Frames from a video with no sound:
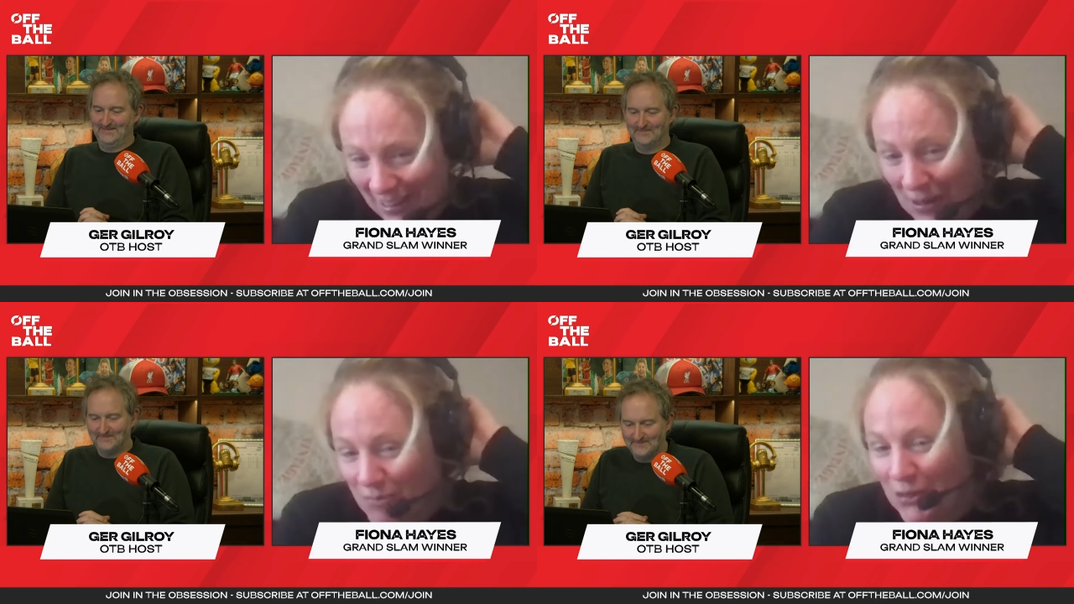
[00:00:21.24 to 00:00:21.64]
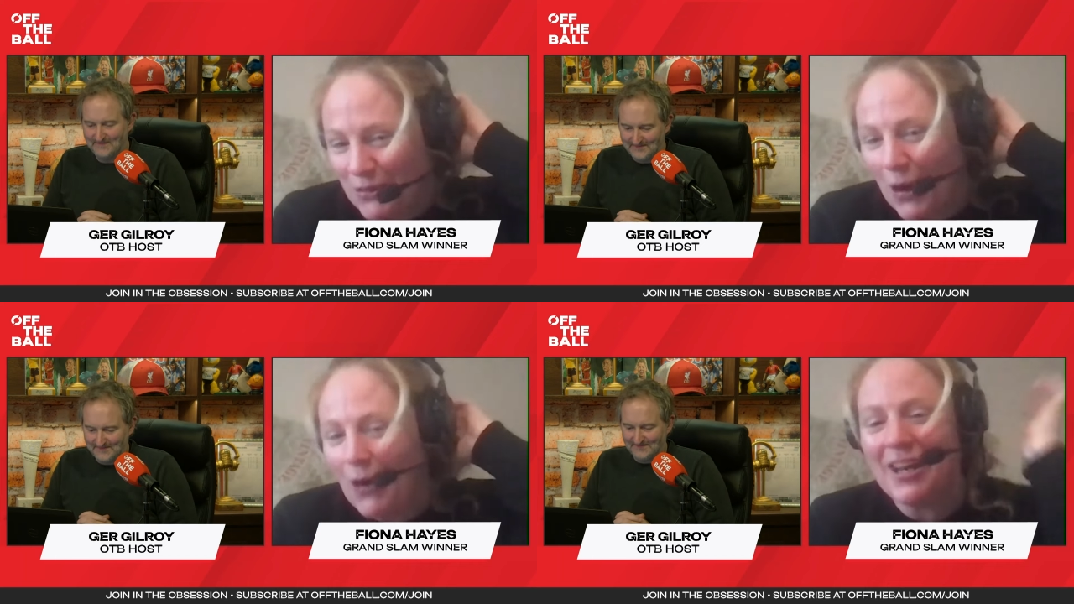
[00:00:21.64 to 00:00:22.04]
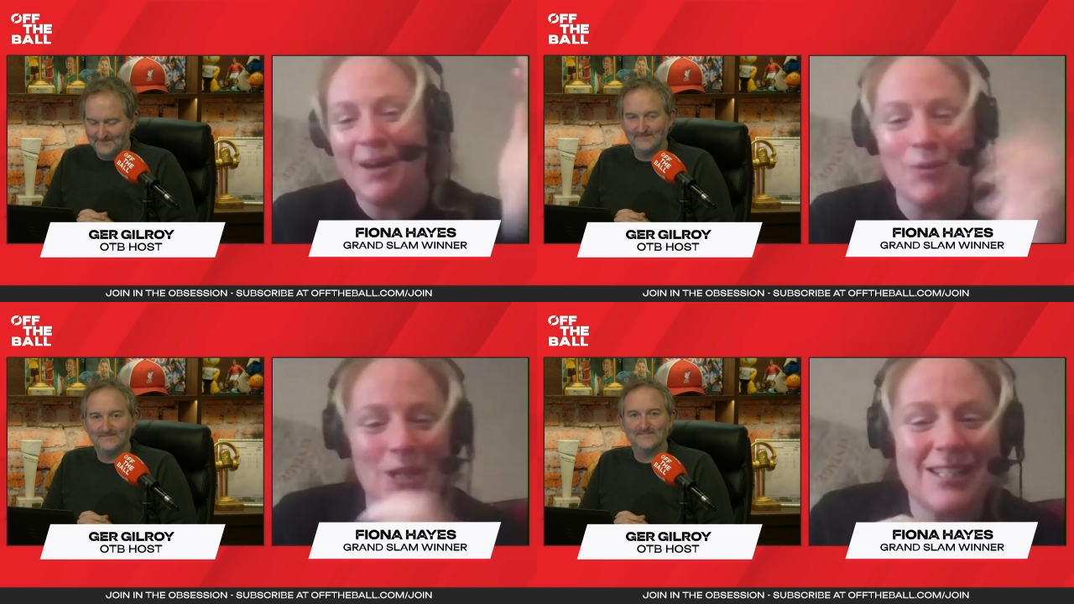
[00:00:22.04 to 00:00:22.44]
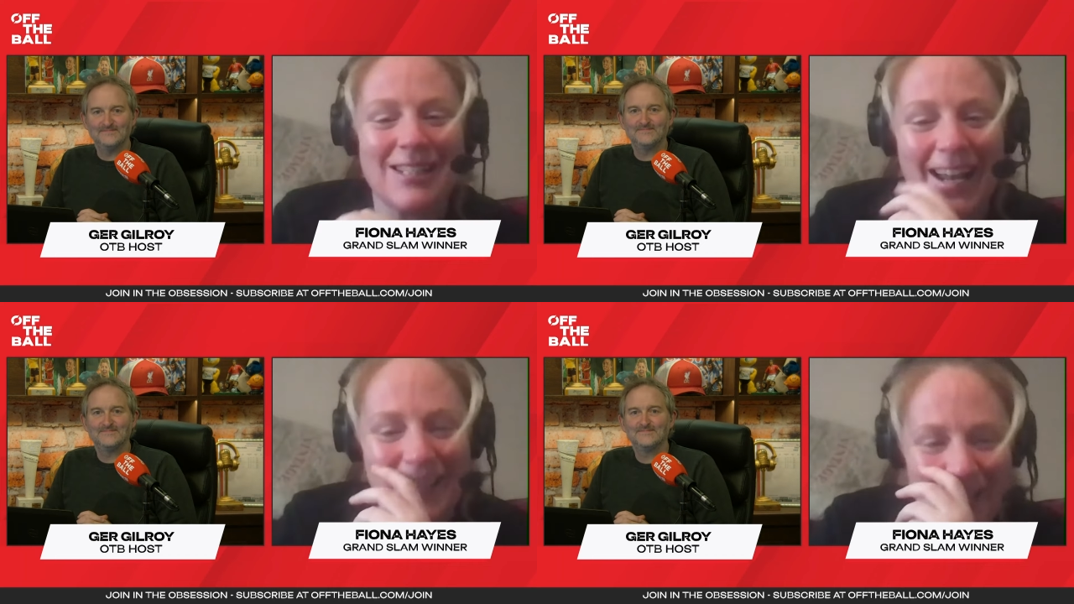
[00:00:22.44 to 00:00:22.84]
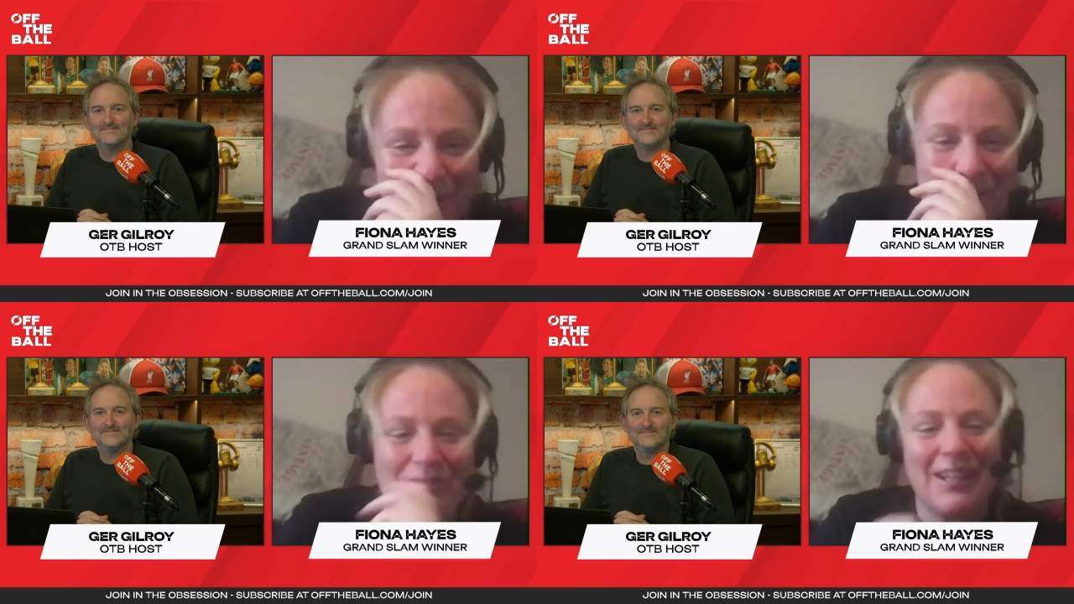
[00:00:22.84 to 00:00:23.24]
Speaker 1: I'm doing nothing. I'm only
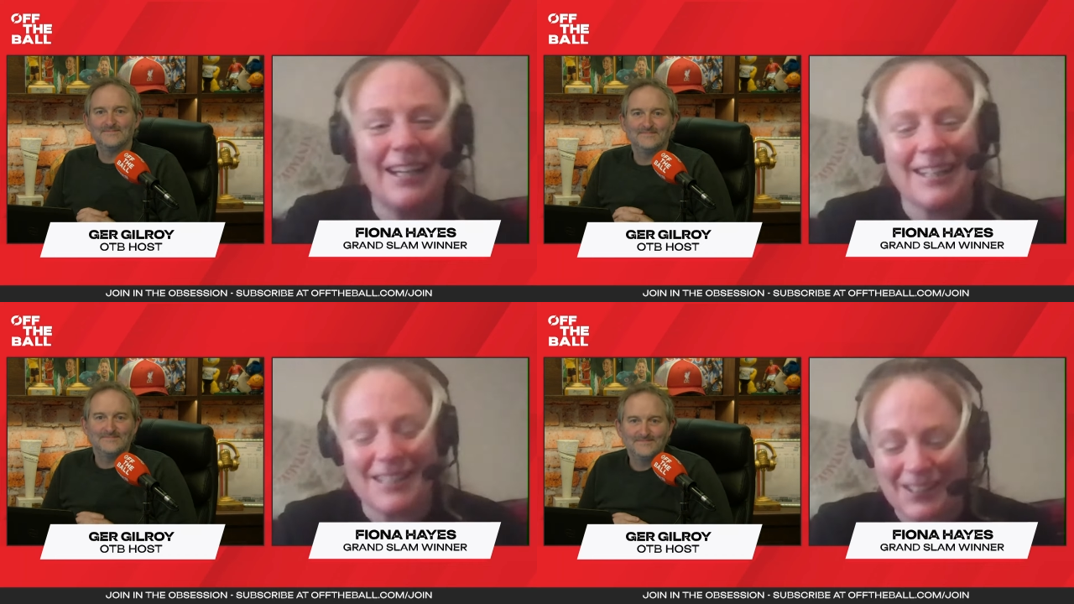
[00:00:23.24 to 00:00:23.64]
standing out in the field.